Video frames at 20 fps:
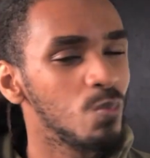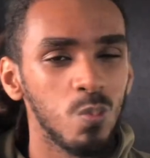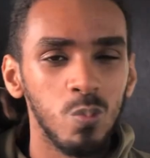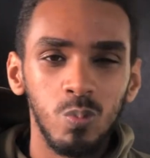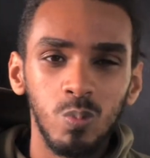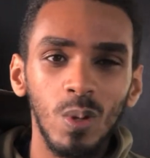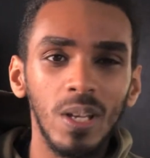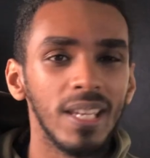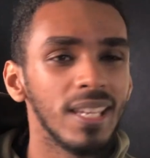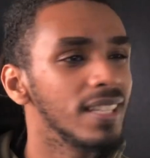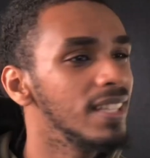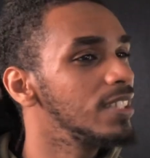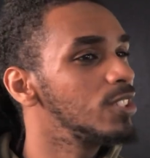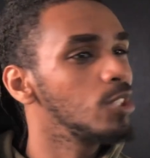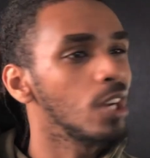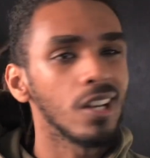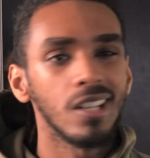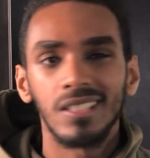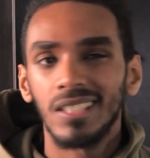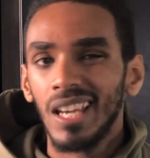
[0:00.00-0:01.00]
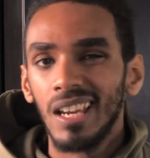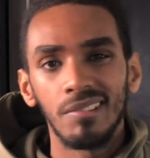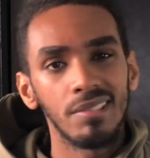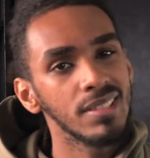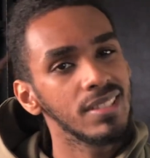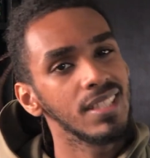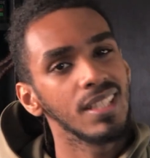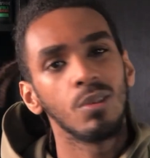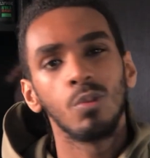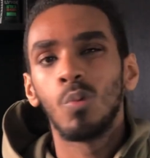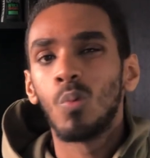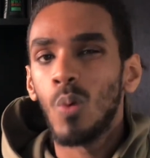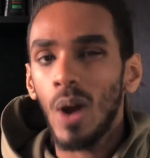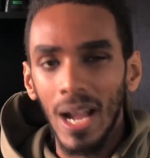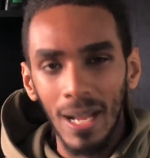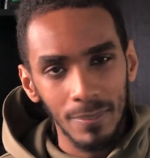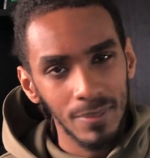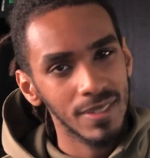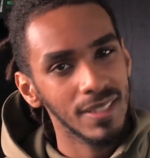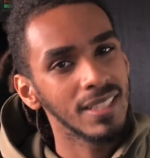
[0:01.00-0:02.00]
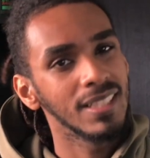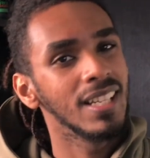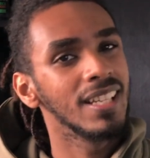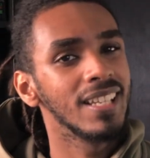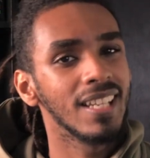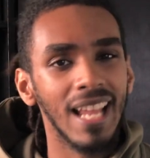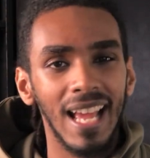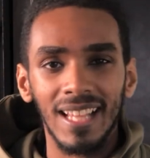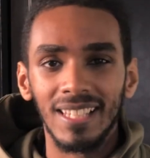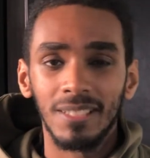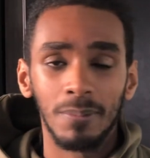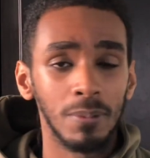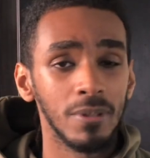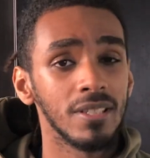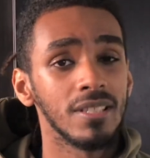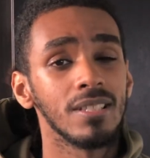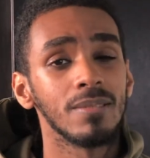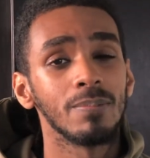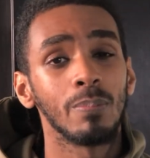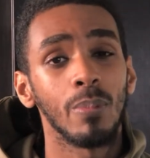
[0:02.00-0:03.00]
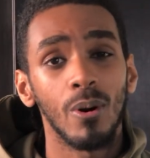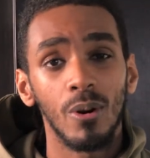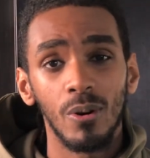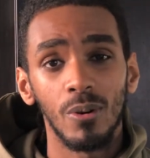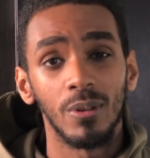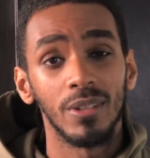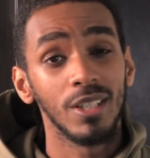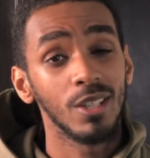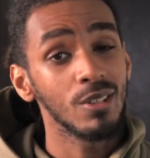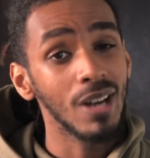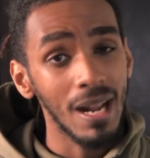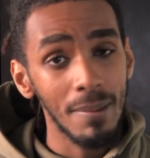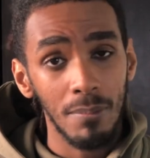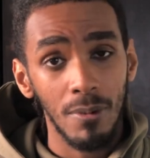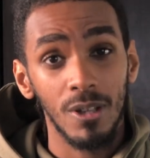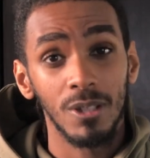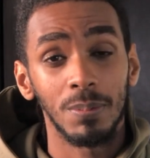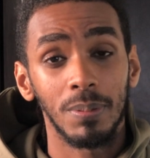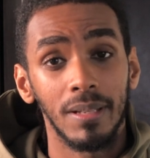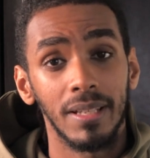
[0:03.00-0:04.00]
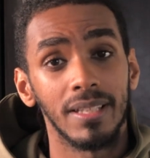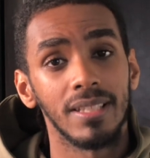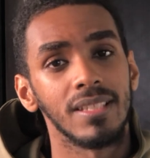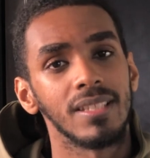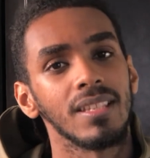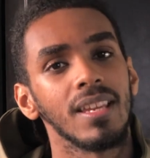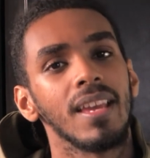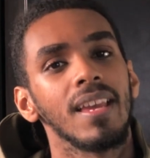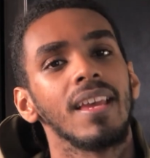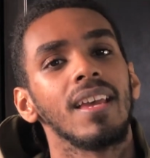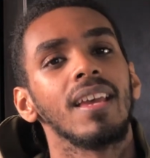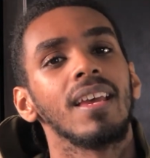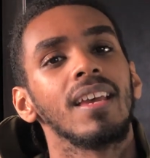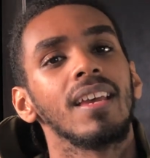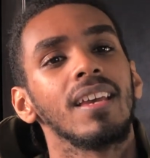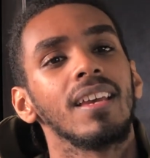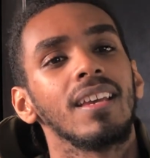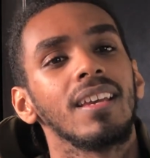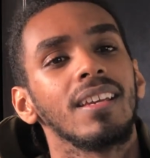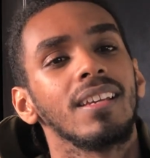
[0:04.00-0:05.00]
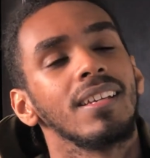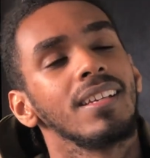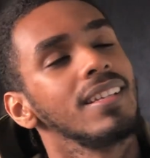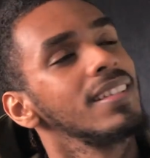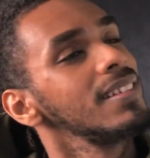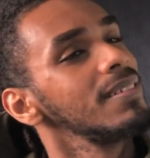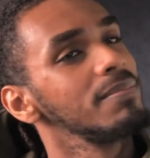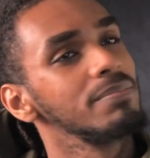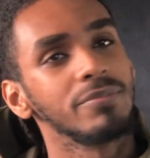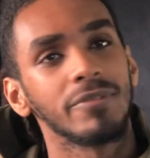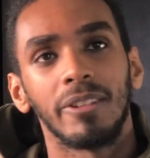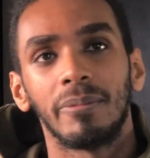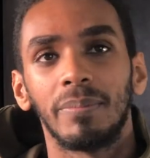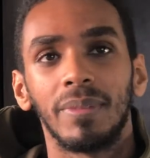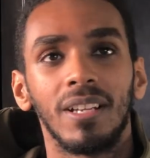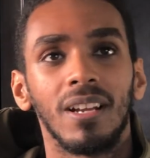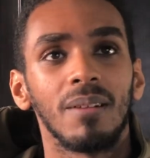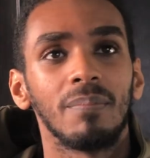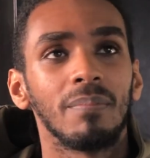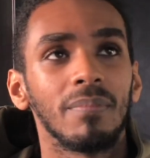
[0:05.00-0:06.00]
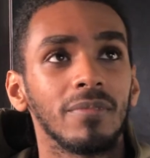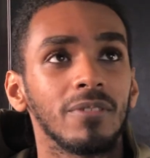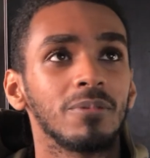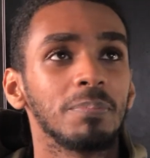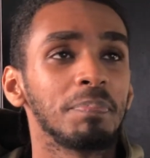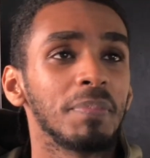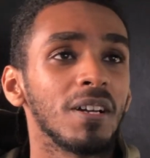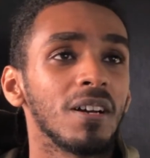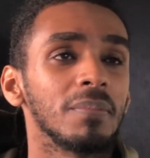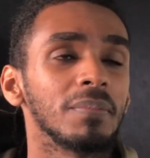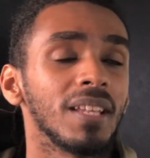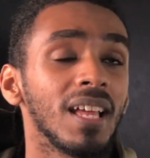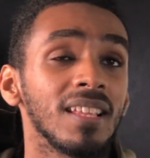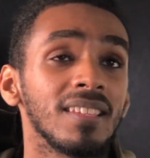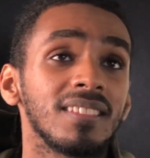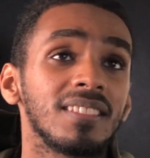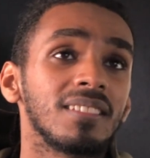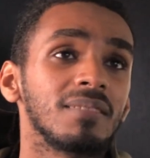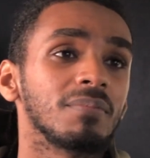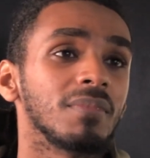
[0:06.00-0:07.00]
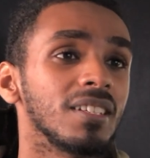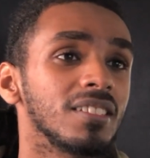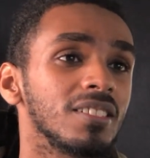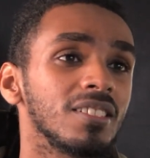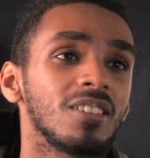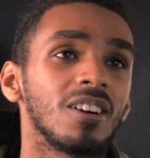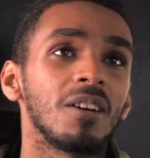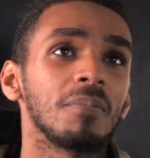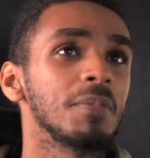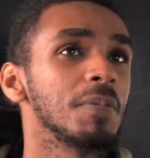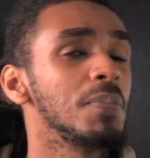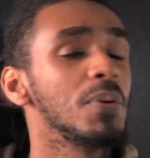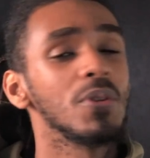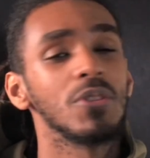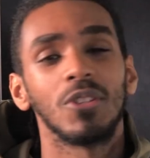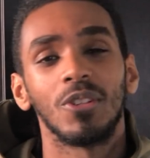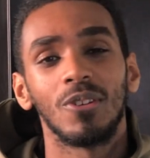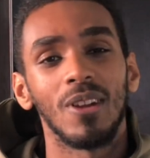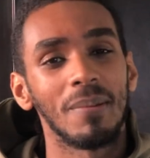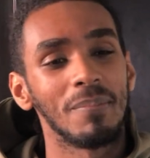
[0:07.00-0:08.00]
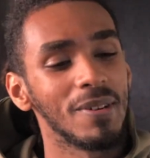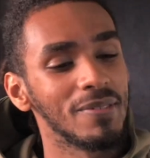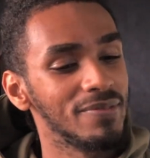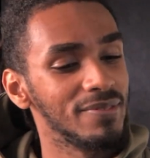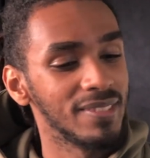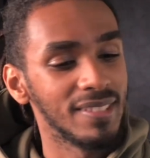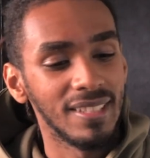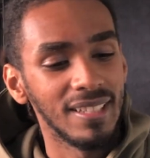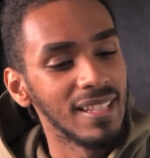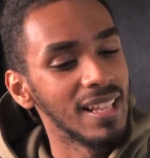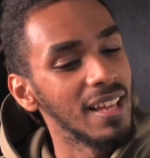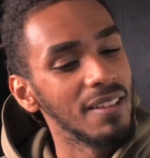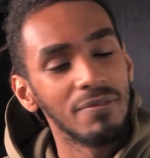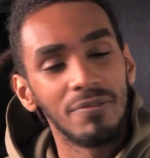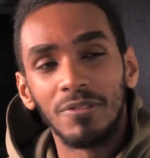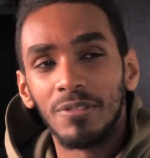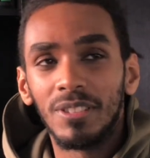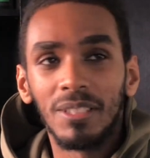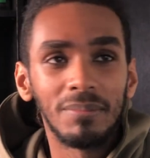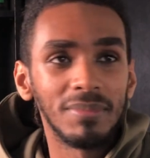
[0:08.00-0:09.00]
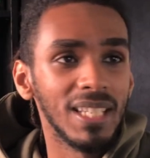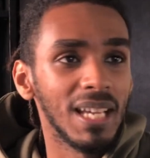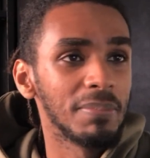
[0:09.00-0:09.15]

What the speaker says: weed, drugs, everything, waps in the nan's piece, bro, in the grandma's place. Big up Nancy, man. You can't be putting your grandmother in like through them